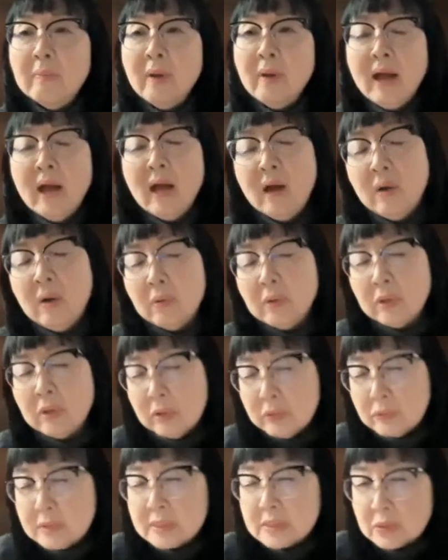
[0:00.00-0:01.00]
how
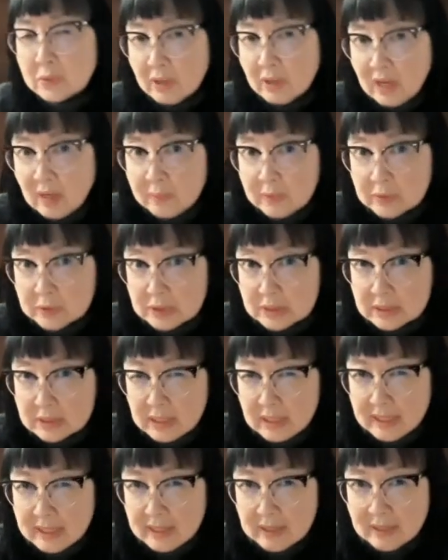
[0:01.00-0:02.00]
you describe your
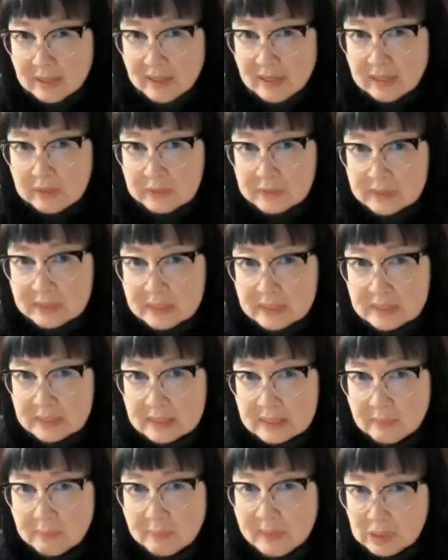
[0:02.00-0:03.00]
style? And you
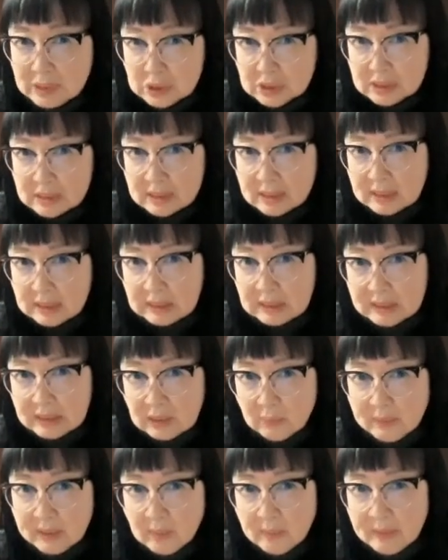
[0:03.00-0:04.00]
did mention a little
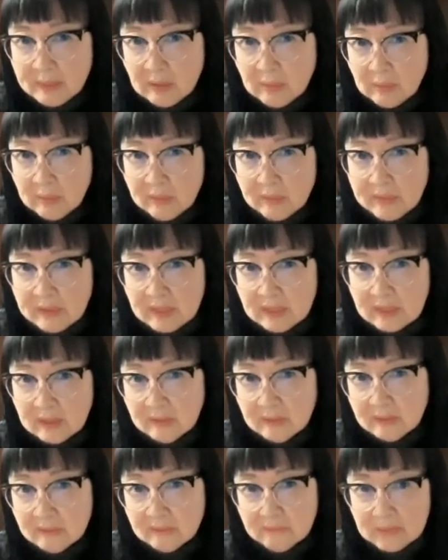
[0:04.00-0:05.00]
bit about the
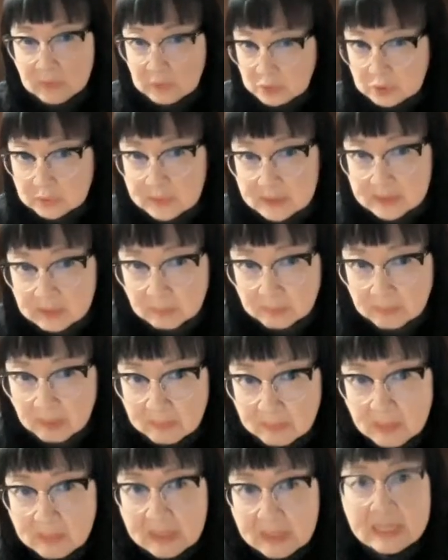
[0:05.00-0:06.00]
futurism, but
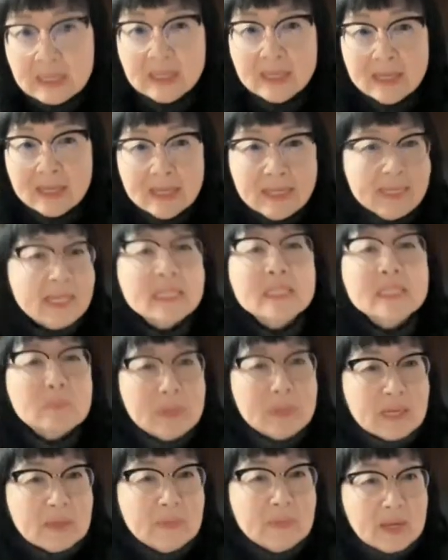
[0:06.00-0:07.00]
maybe
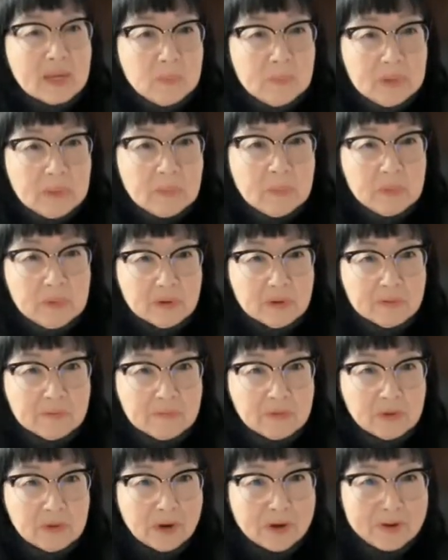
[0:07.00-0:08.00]
explain that a bit more
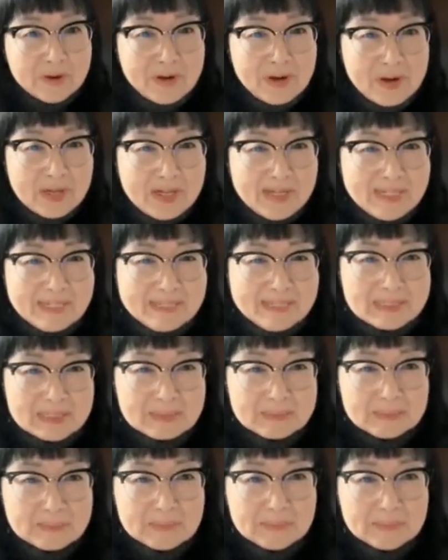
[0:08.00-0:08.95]
for our audience.